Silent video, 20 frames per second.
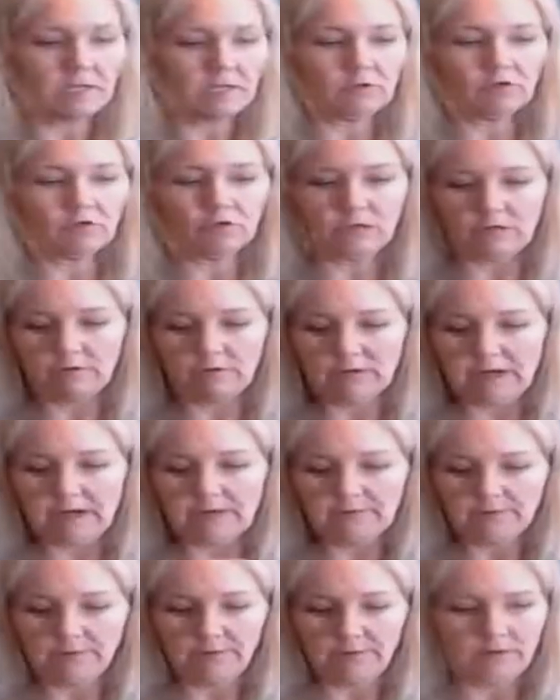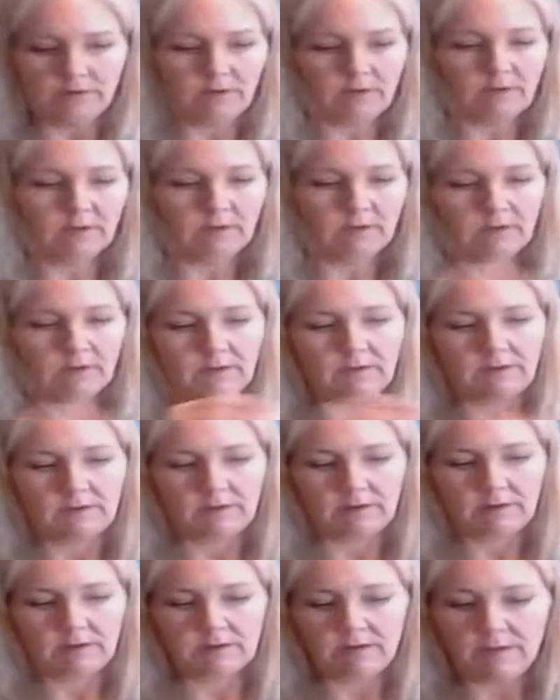shrink wrap
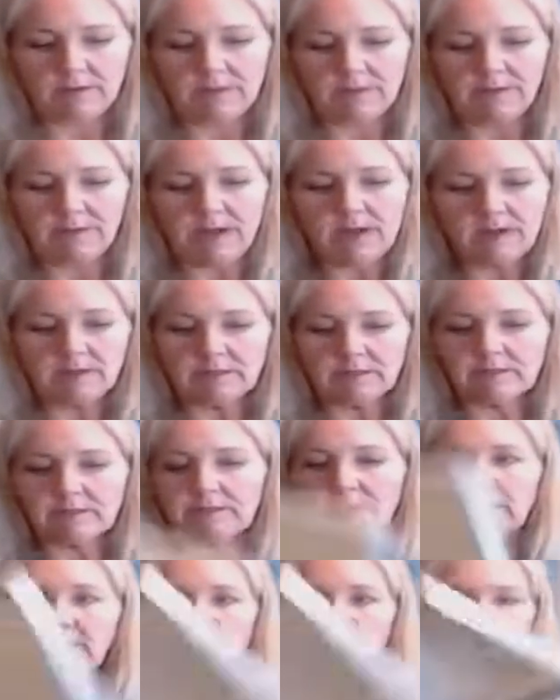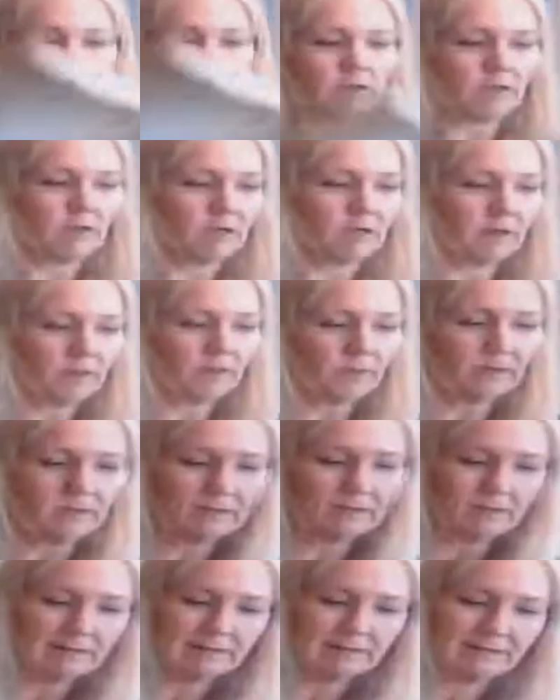in the box, and then look at how pretty
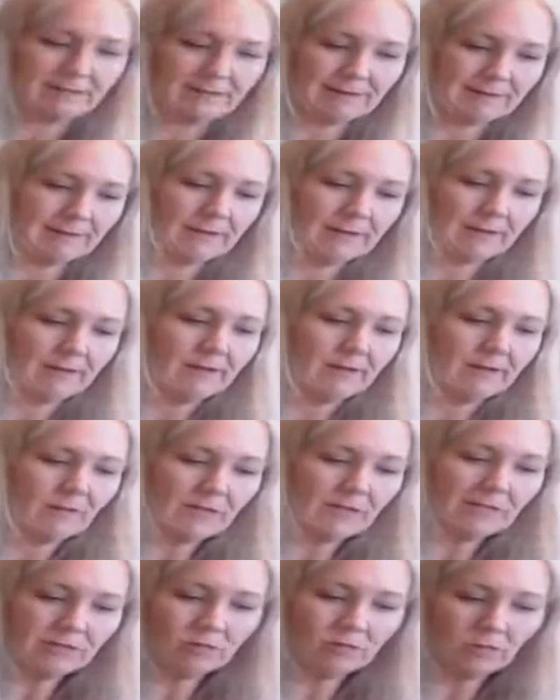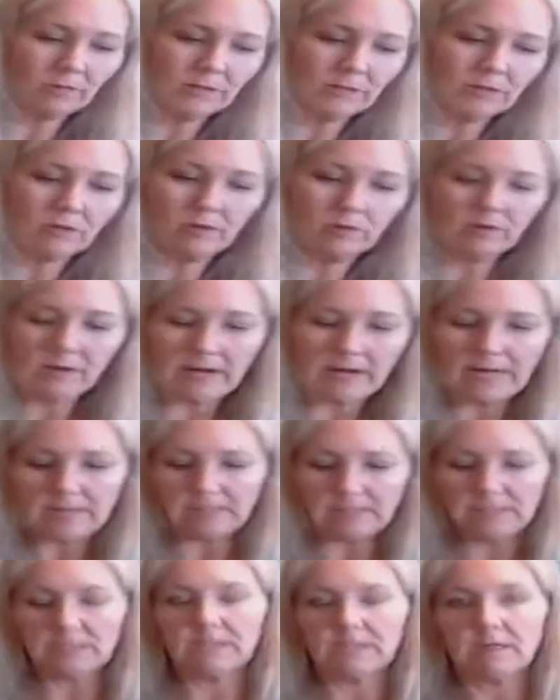this is. These would be great